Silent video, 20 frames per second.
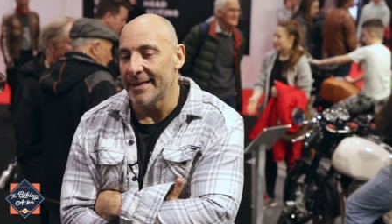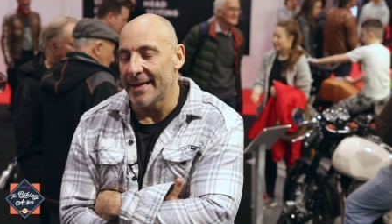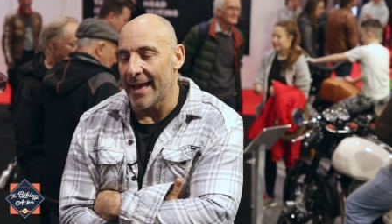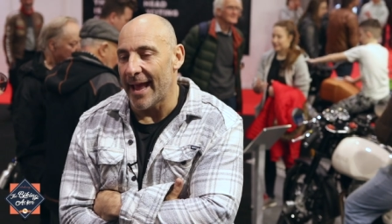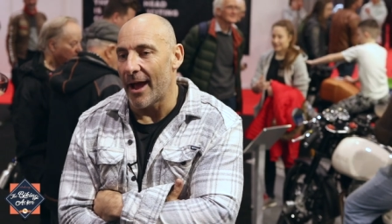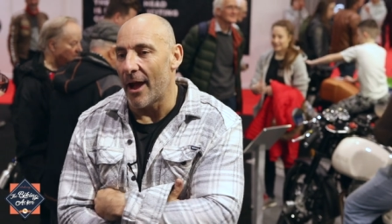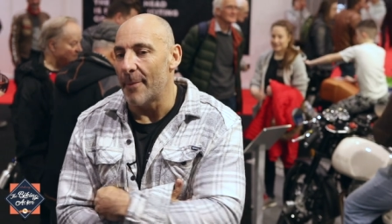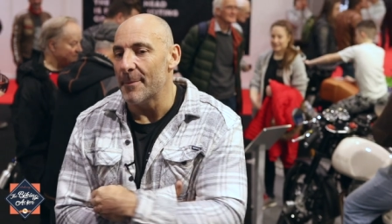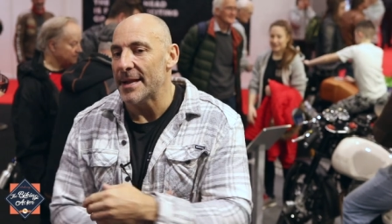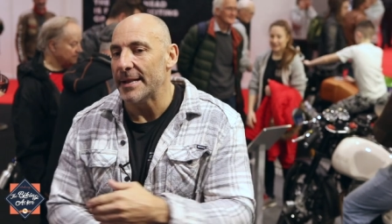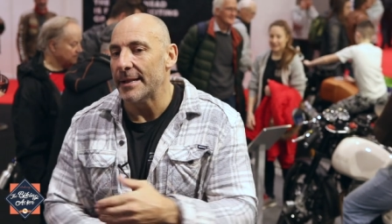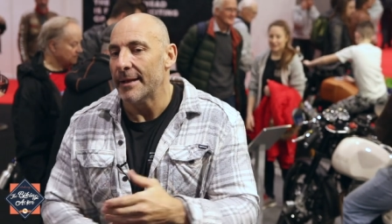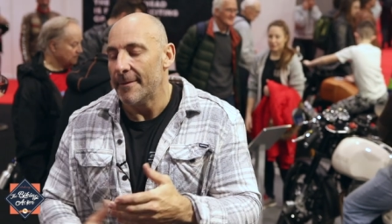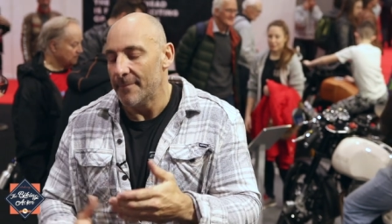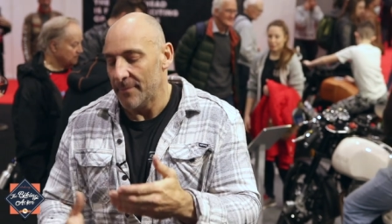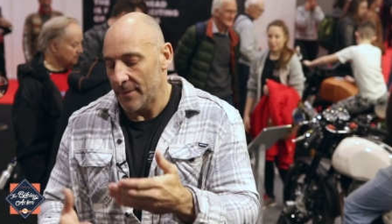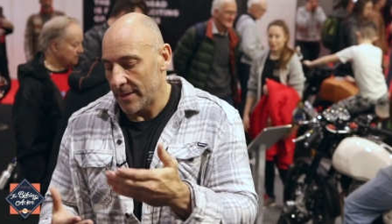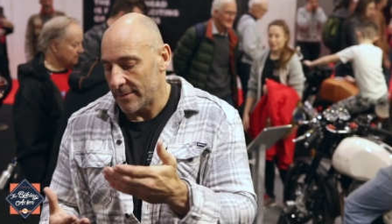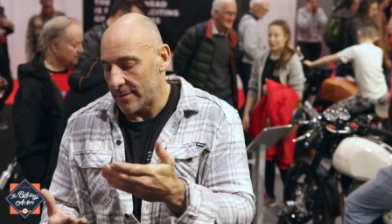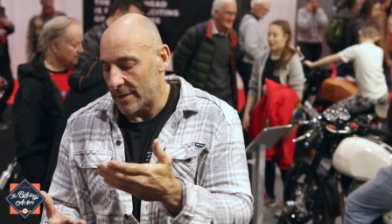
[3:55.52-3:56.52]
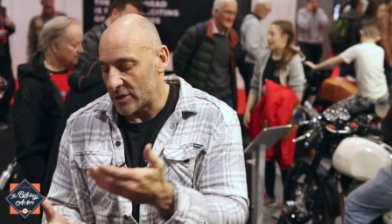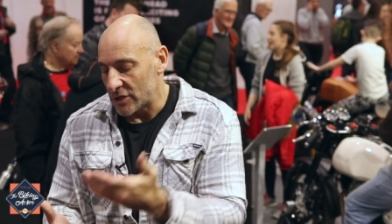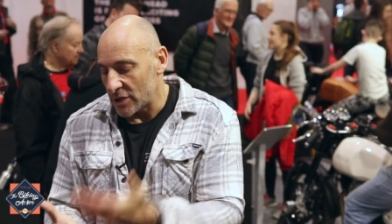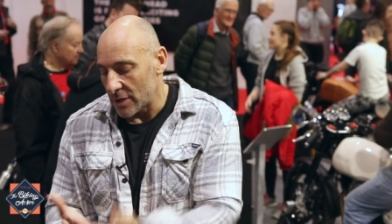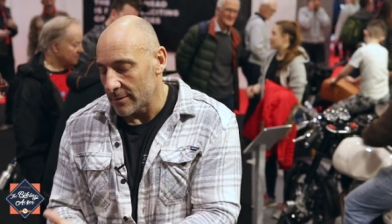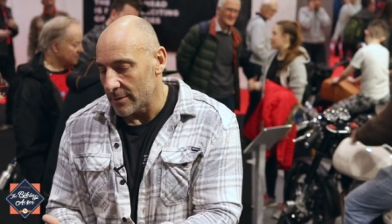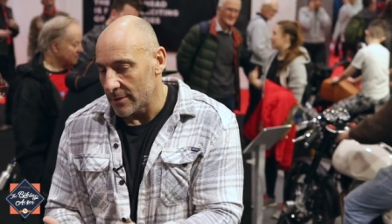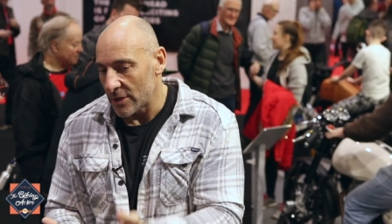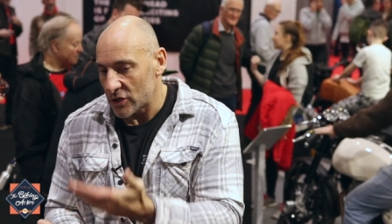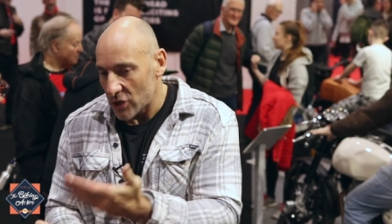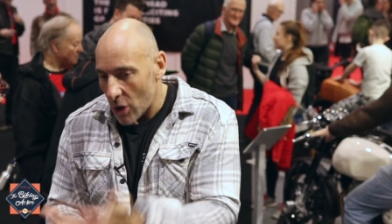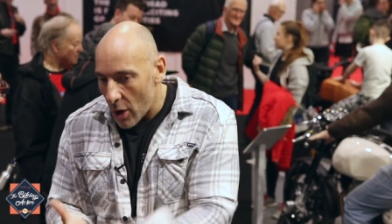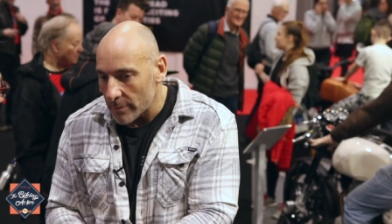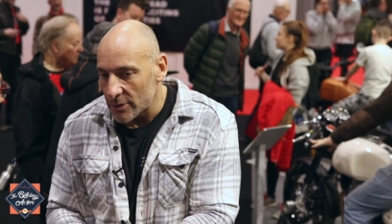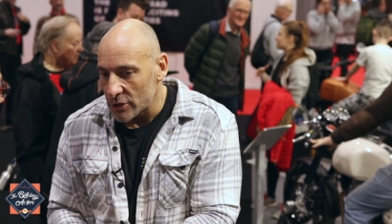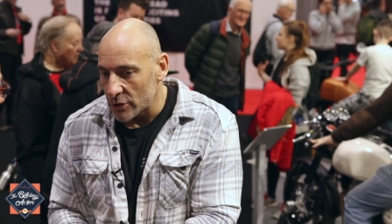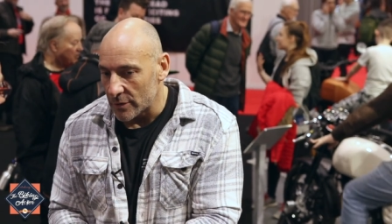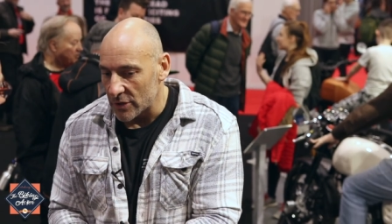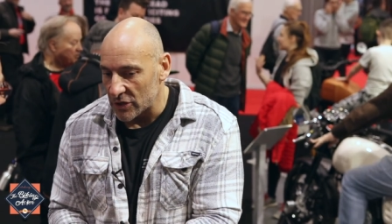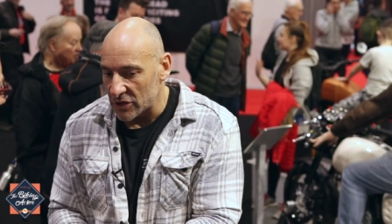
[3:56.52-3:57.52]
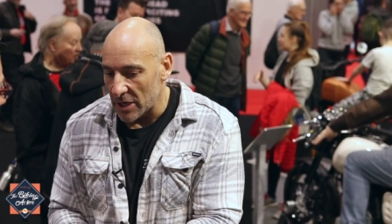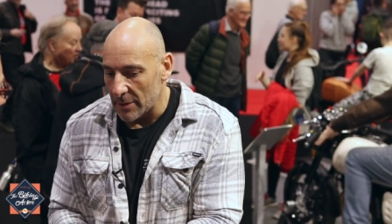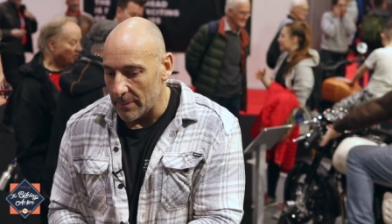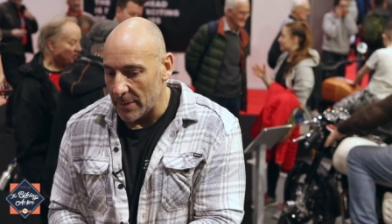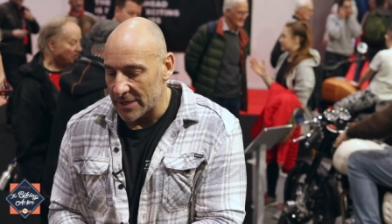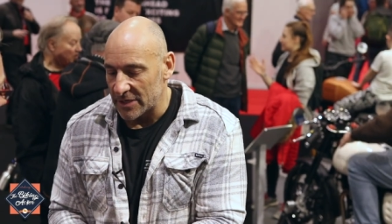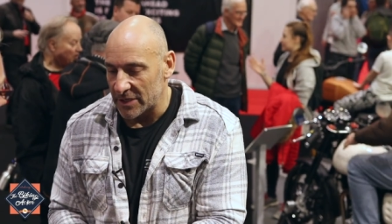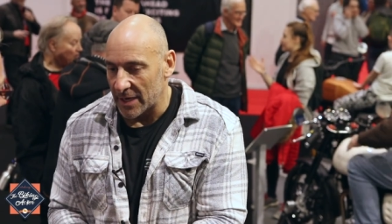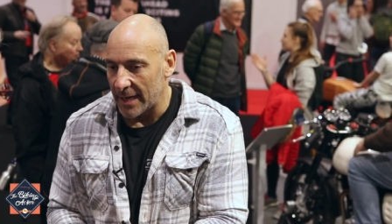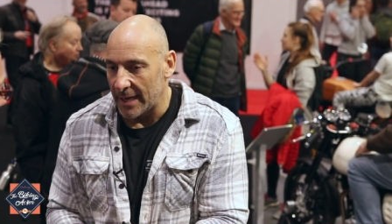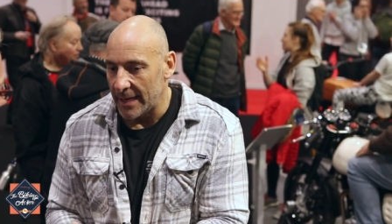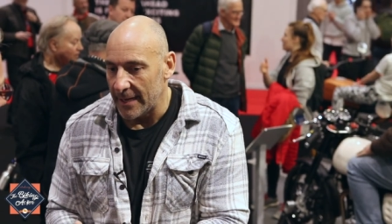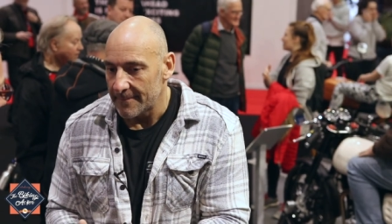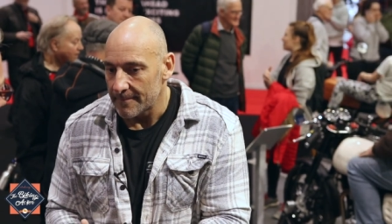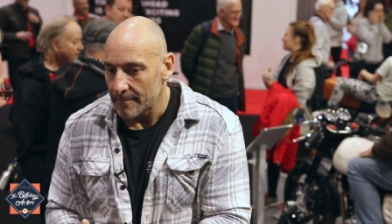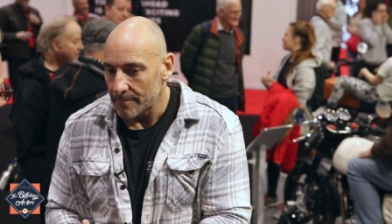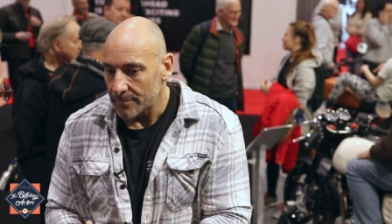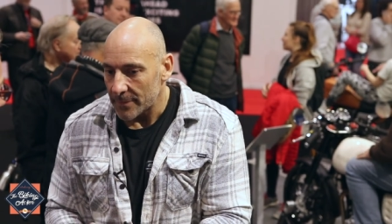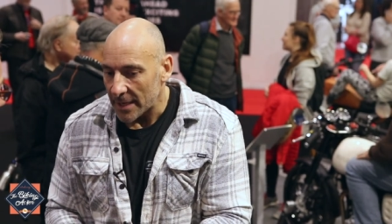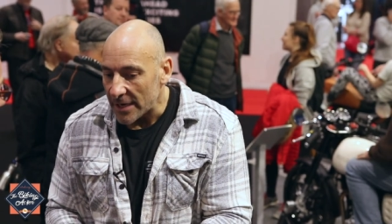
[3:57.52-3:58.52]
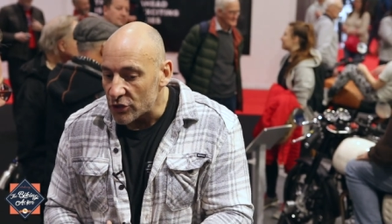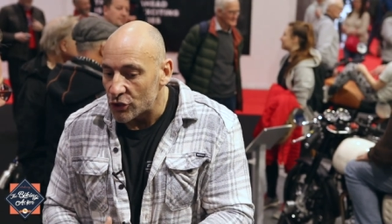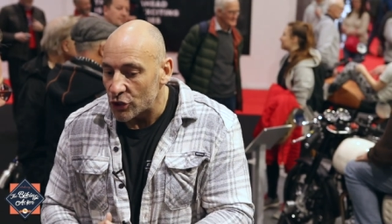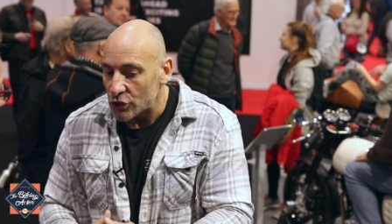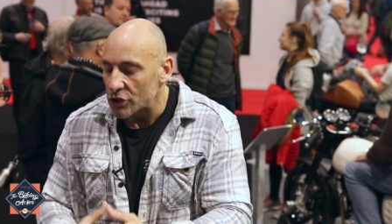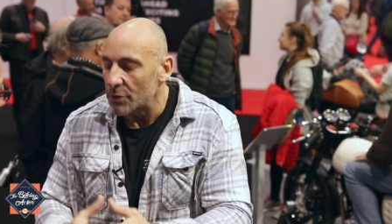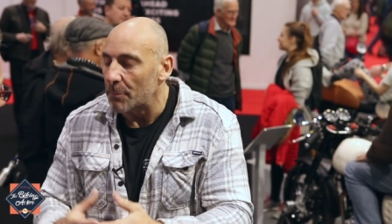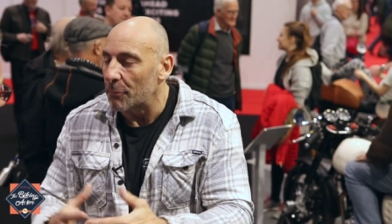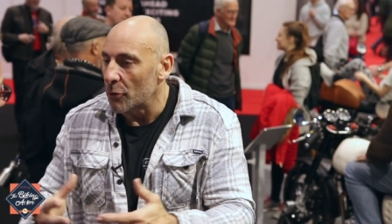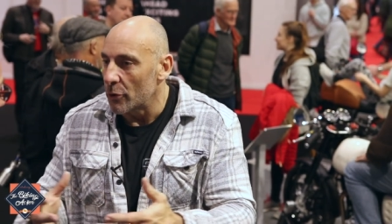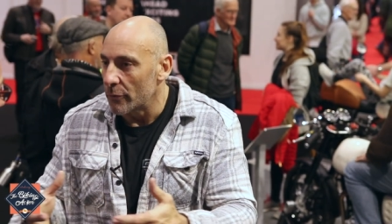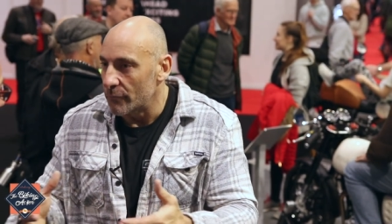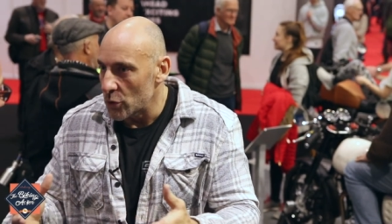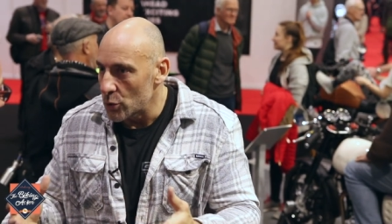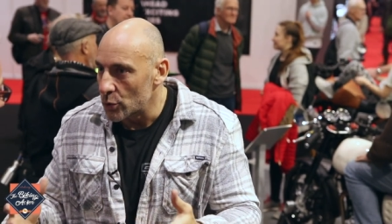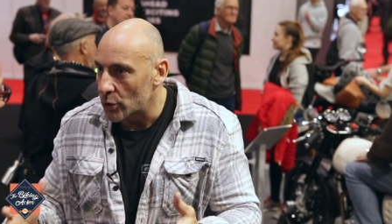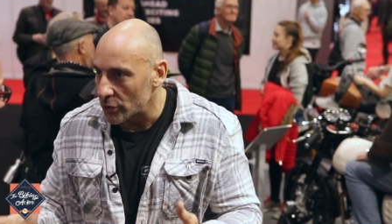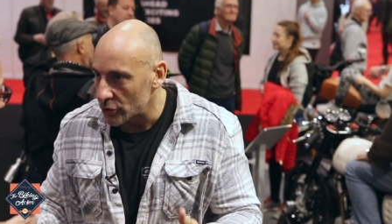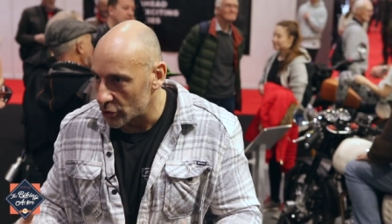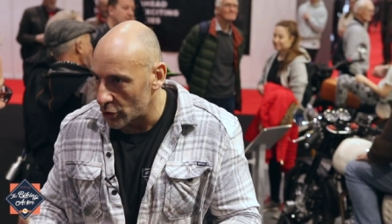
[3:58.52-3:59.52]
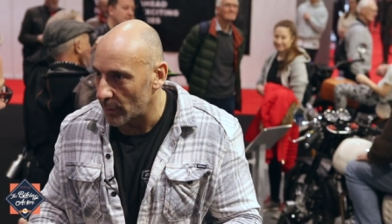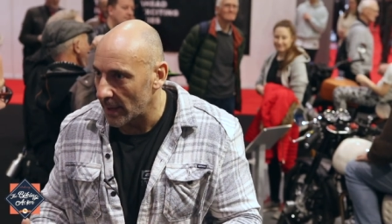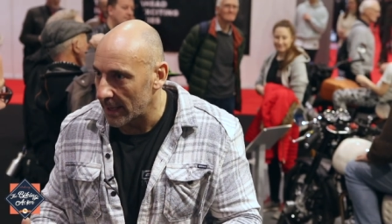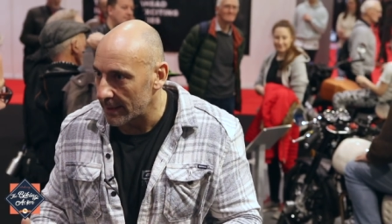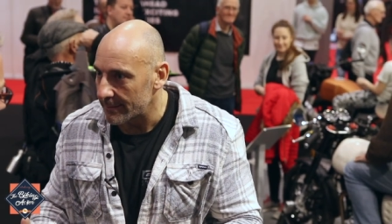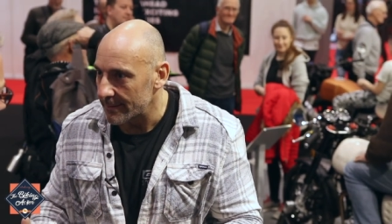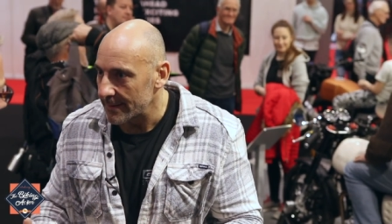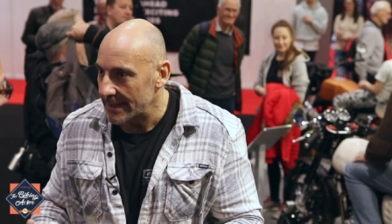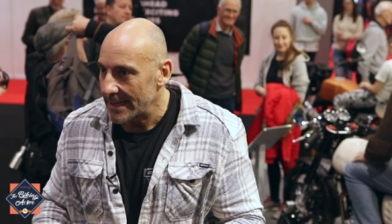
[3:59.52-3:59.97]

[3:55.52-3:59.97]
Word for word: yeah, I mean, the, t- the time to do the CBT is just to prove you can do it